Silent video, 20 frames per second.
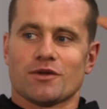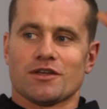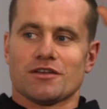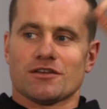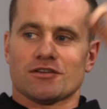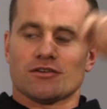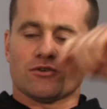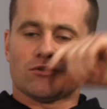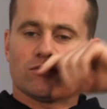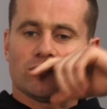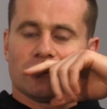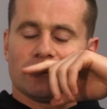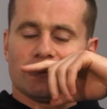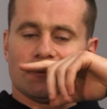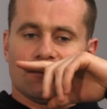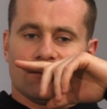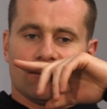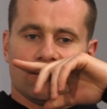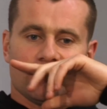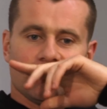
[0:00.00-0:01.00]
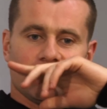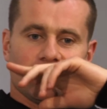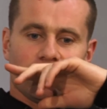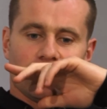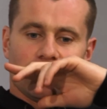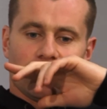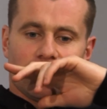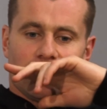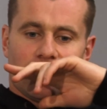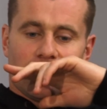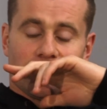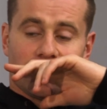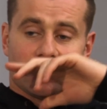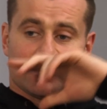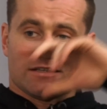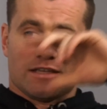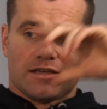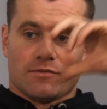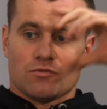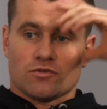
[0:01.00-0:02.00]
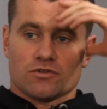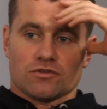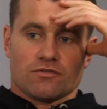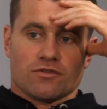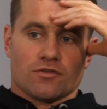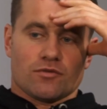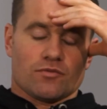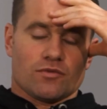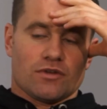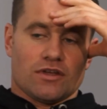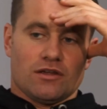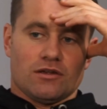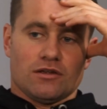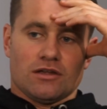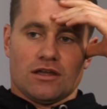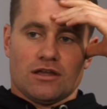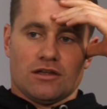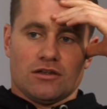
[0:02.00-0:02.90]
week, you know, mm. and. And then Tim was of the he,